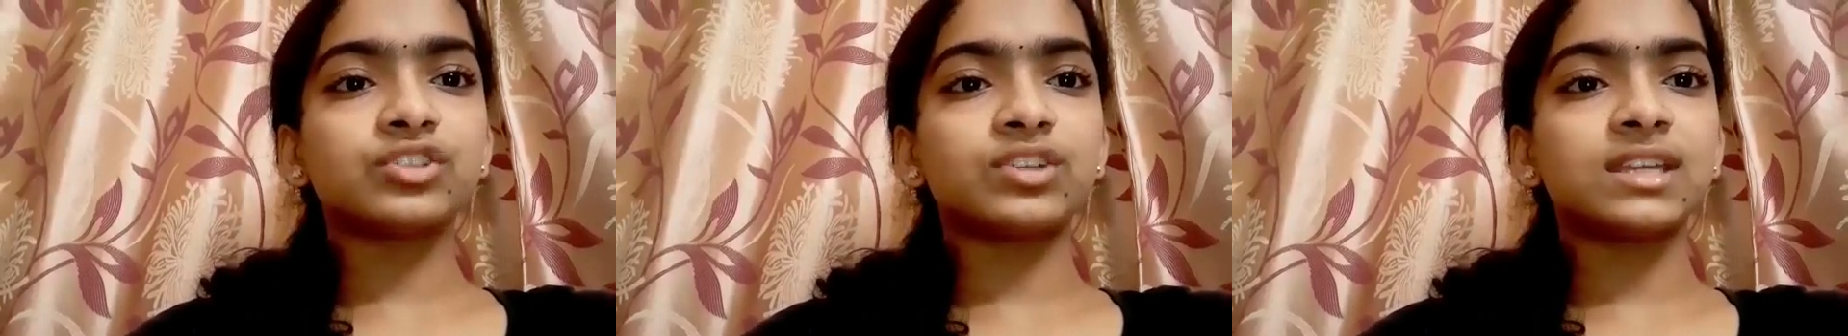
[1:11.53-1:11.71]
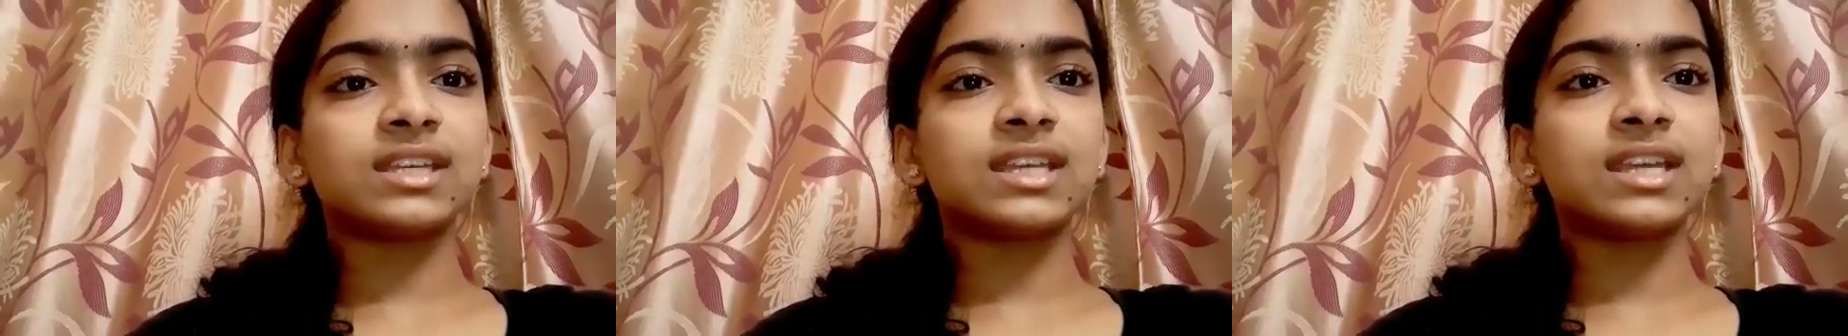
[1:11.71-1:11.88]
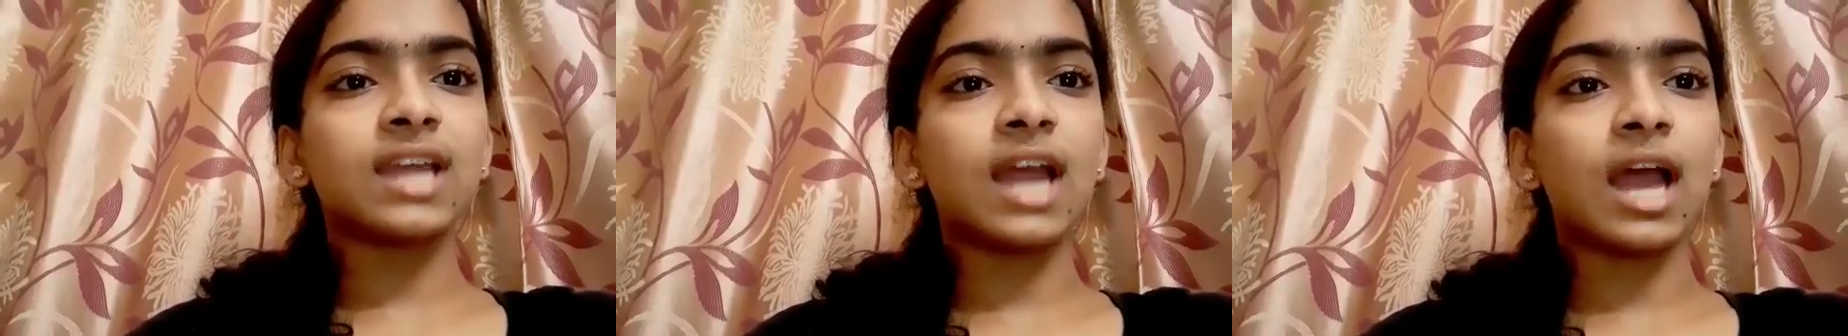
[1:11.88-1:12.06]

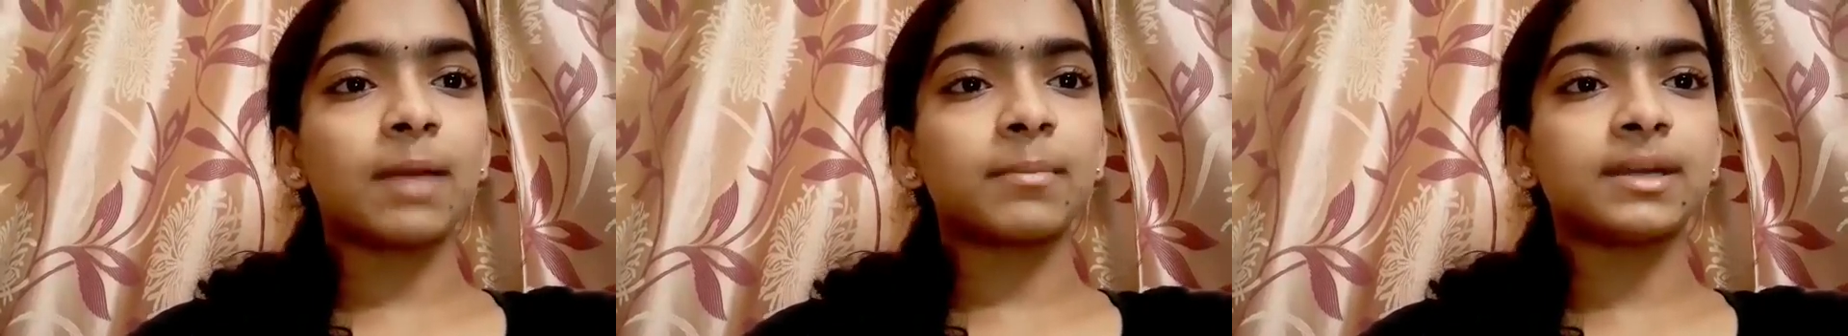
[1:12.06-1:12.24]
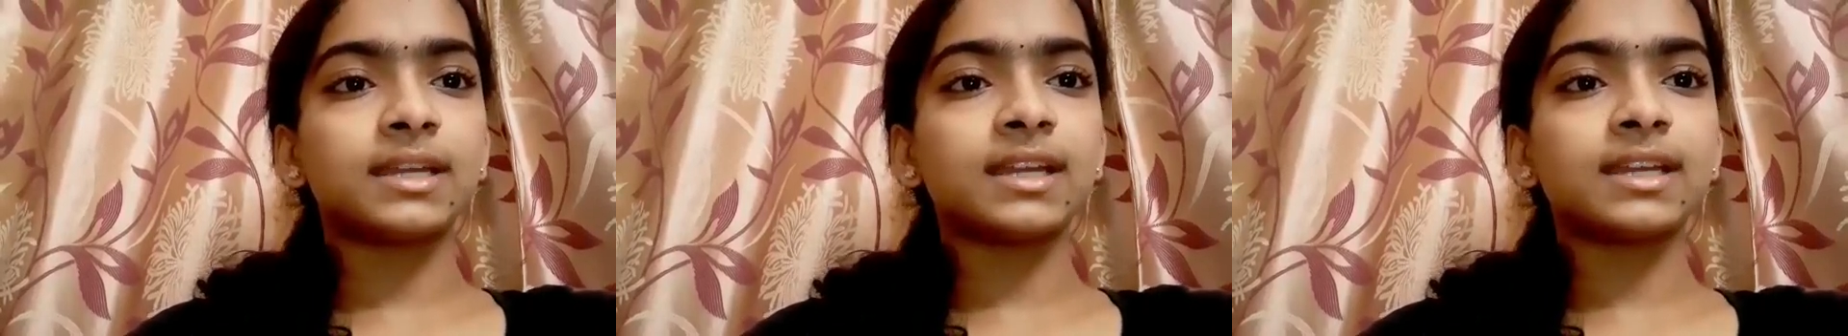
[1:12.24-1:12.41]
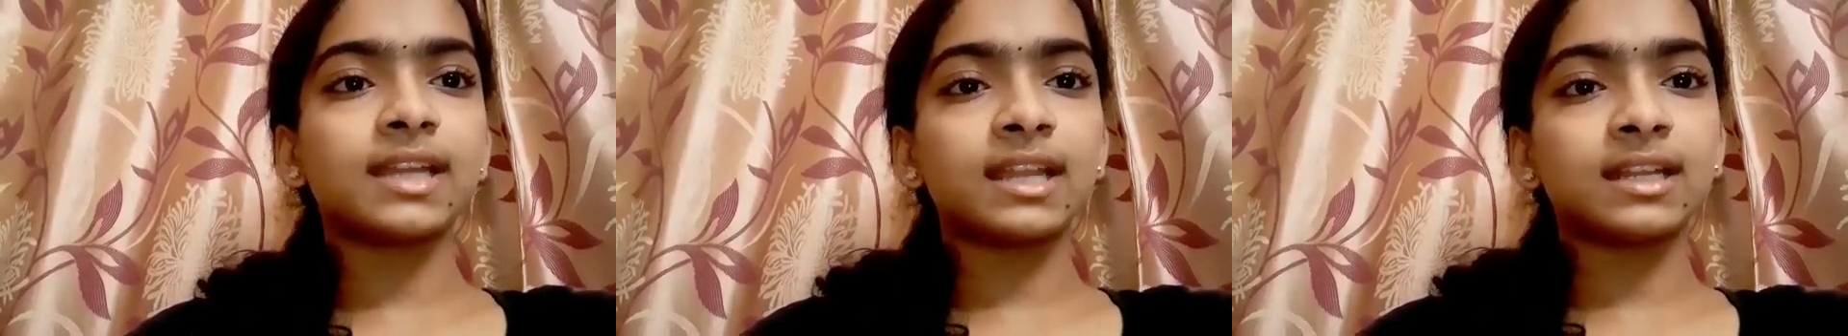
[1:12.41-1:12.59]
shrinking
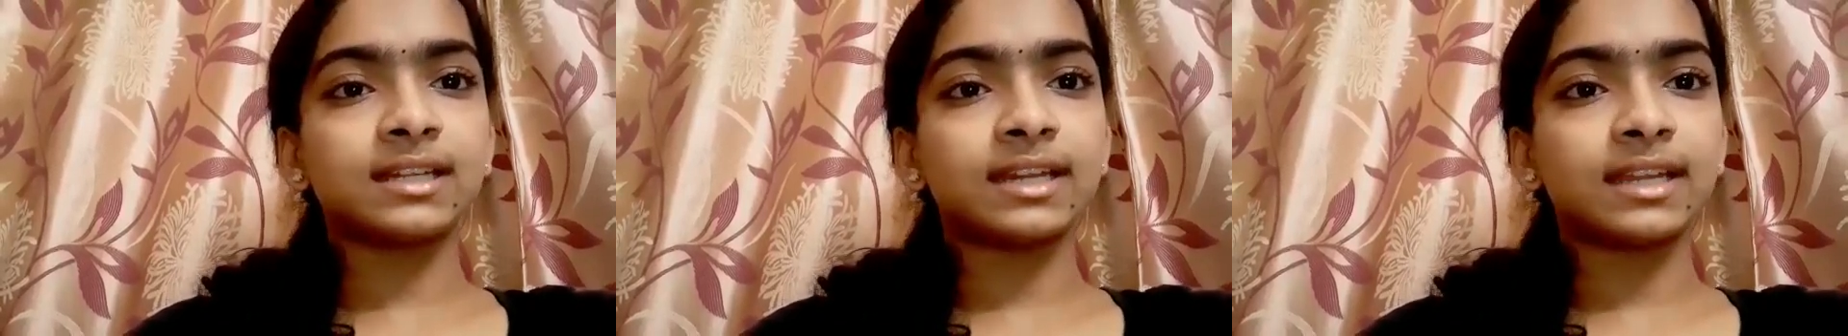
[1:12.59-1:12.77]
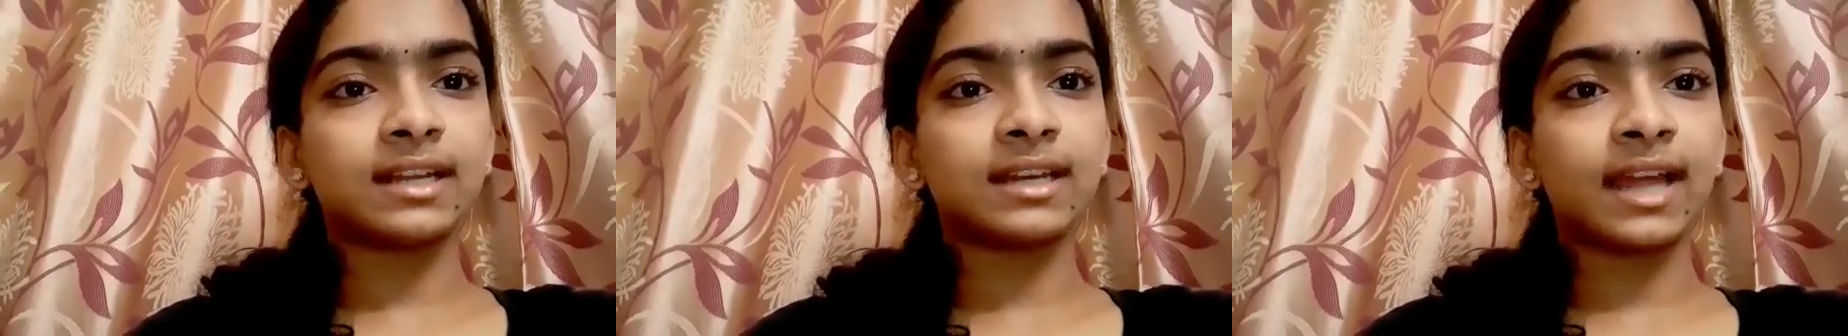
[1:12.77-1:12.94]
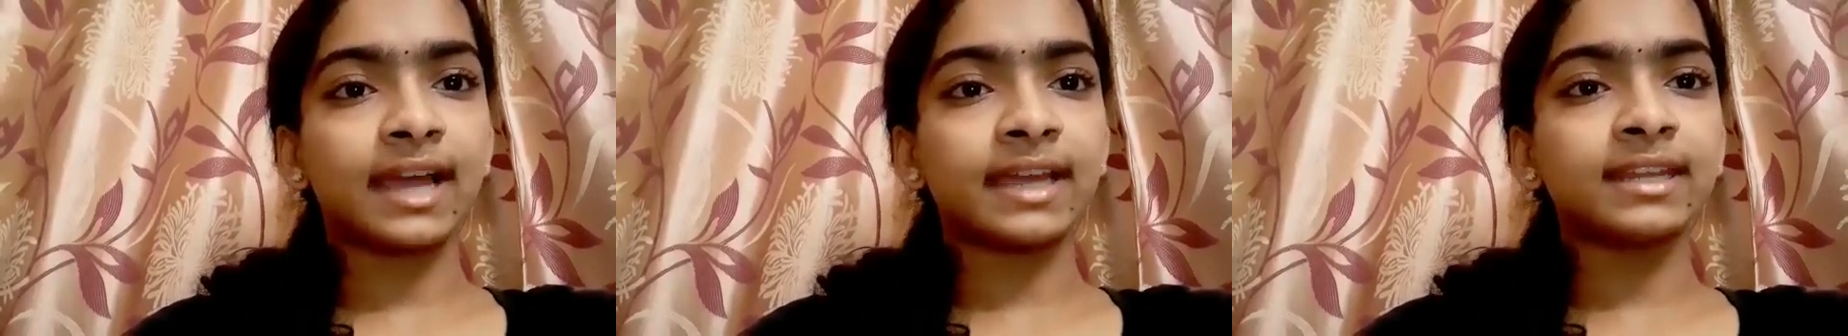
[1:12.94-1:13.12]
habitat and
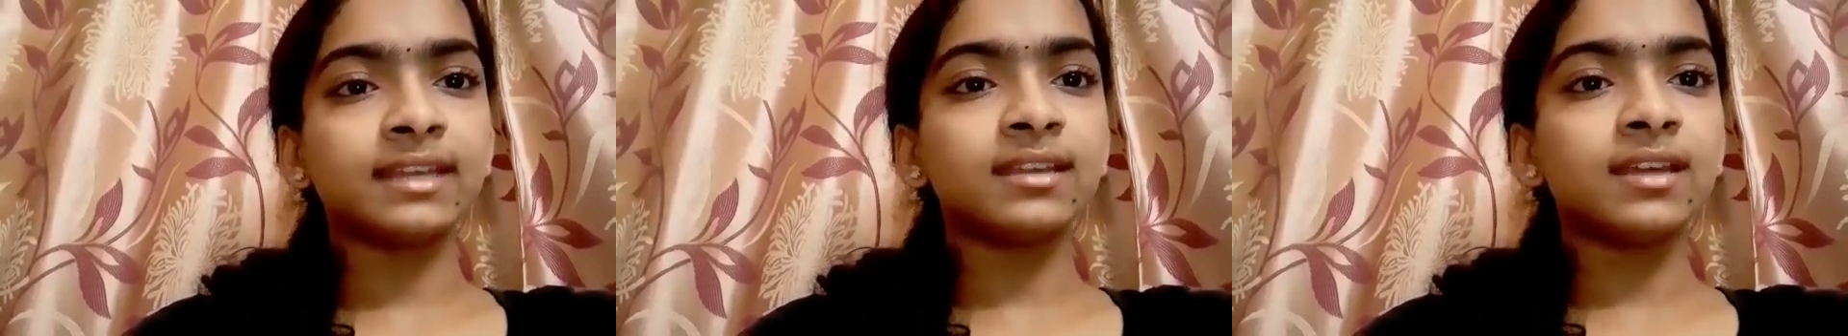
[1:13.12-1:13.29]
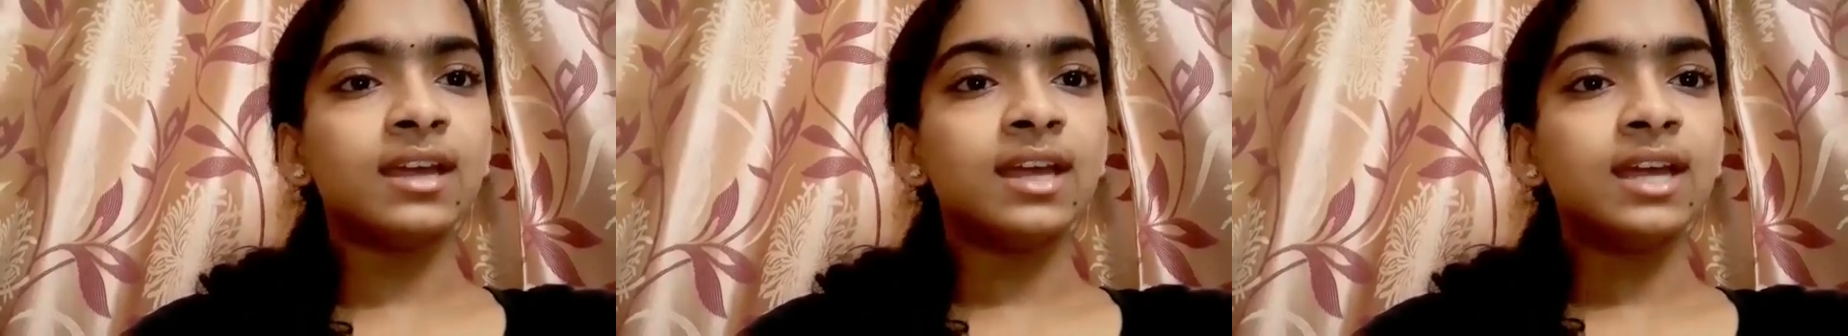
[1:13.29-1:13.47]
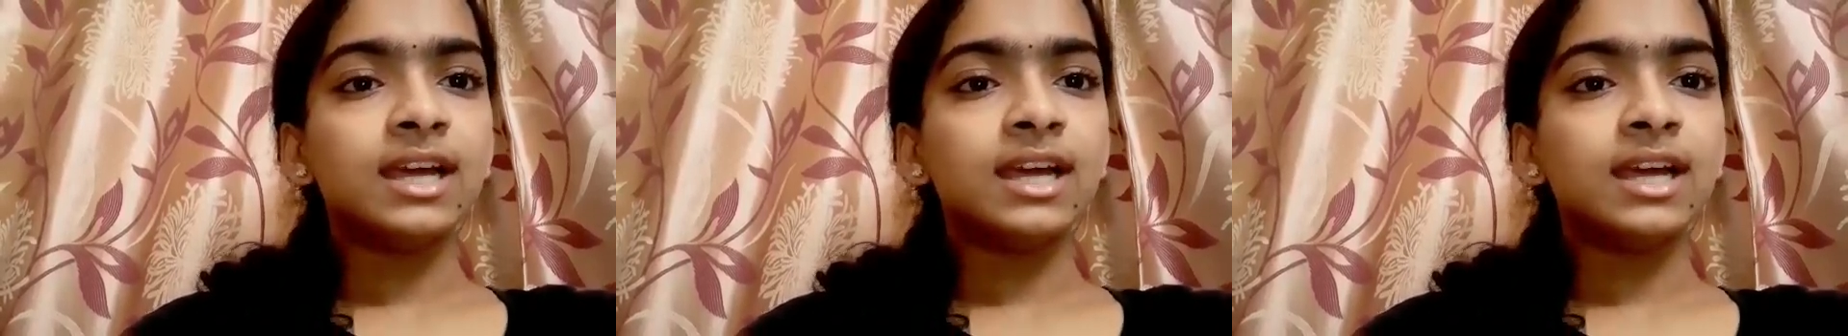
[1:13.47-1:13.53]
declining